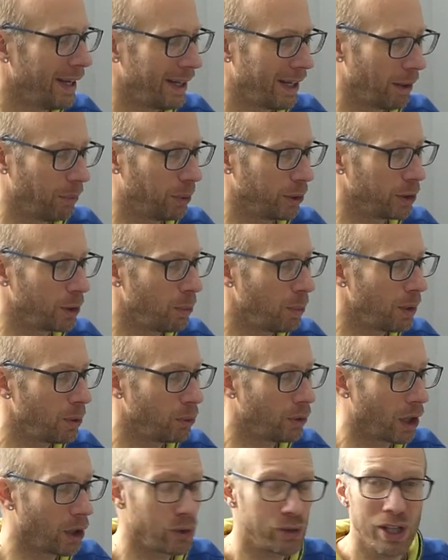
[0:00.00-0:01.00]
Now, what you will
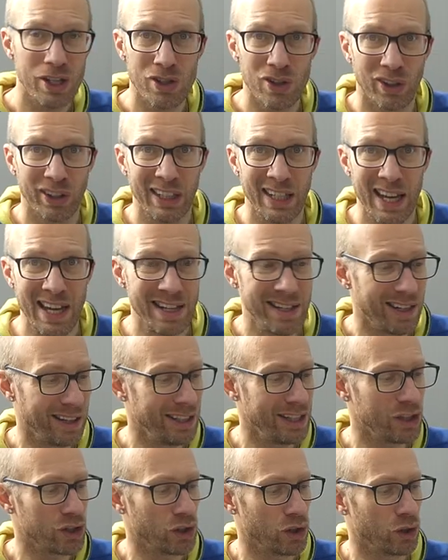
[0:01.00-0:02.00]
notice on the end of
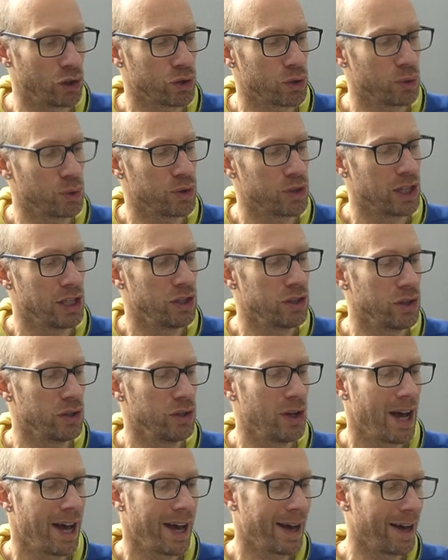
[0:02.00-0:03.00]
these nozzles, they
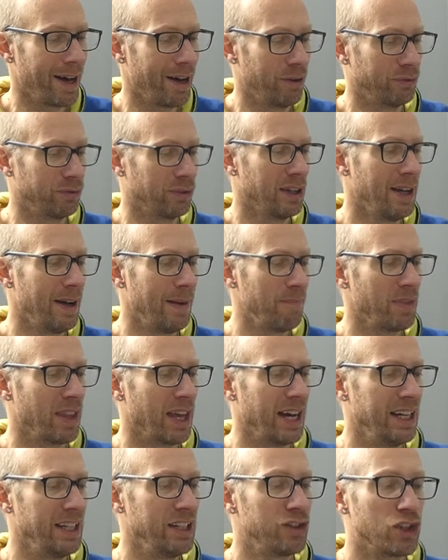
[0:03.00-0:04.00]
do have
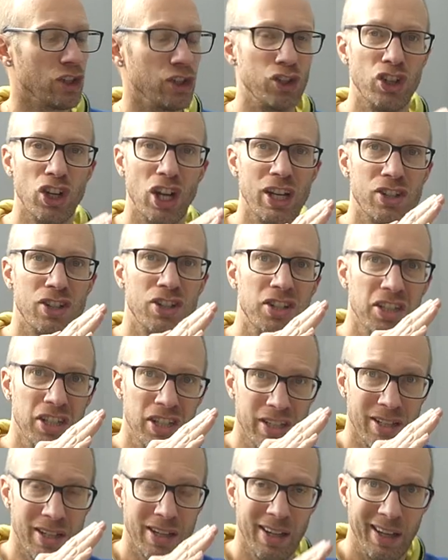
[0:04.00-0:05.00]
a
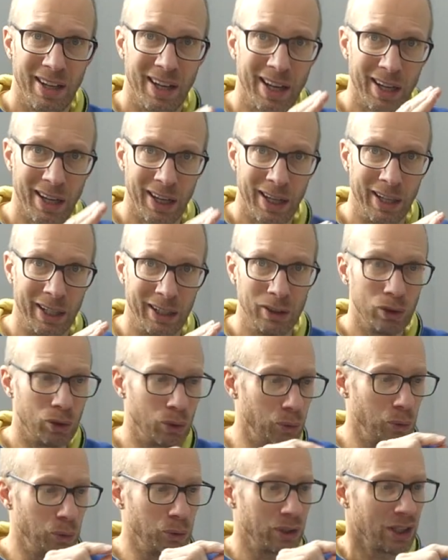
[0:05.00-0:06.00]
suggested
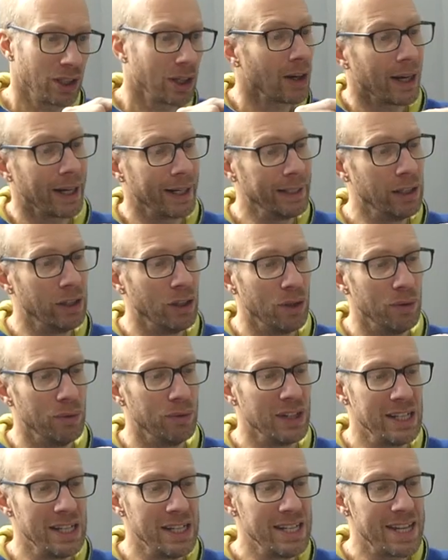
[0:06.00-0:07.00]
angle kind of
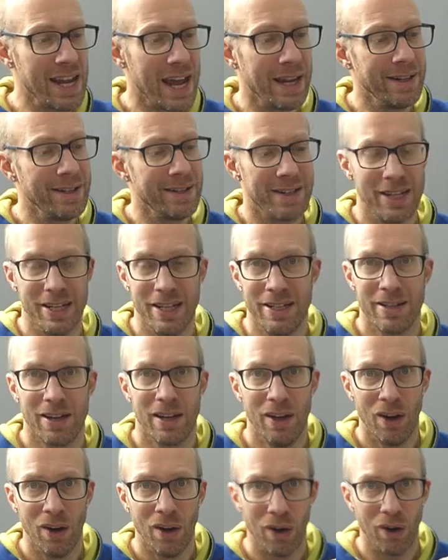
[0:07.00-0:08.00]
indented
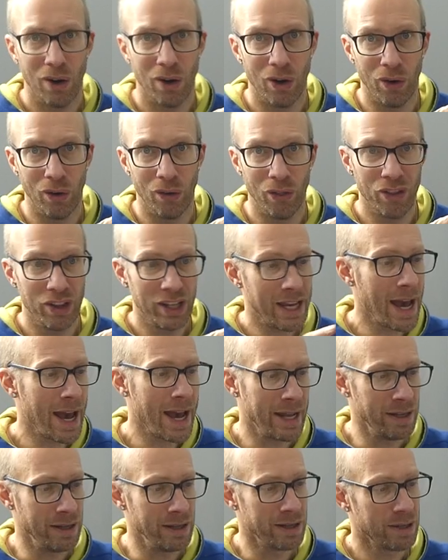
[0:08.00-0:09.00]
on the
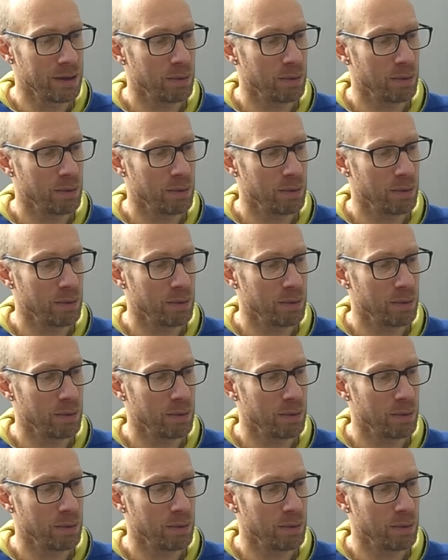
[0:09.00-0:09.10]
end,